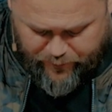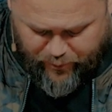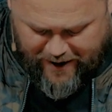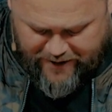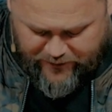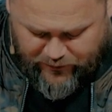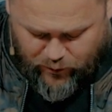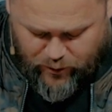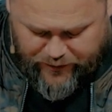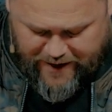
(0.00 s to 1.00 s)
Pray to the
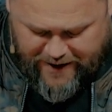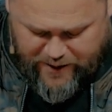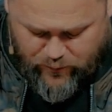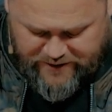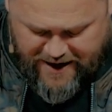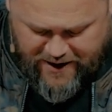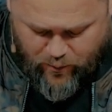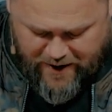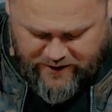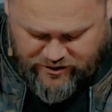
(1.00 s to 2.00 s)
Lord that he will take
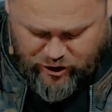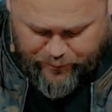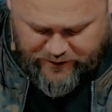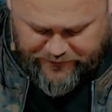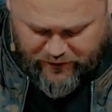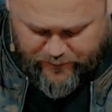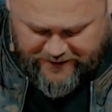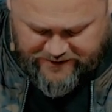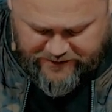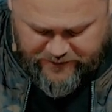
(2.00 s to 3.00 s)
away the serpents from
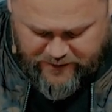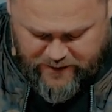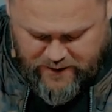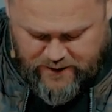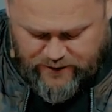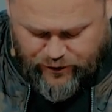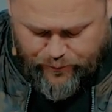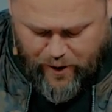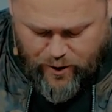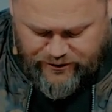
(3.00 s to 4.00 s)
us. So
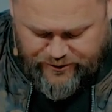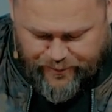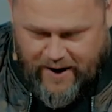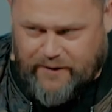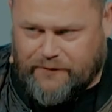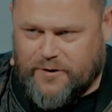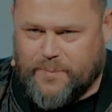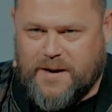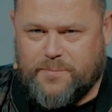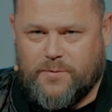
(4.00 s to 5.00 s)
Moses prayed for the
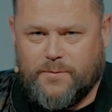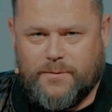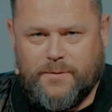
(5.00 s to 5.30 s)
people.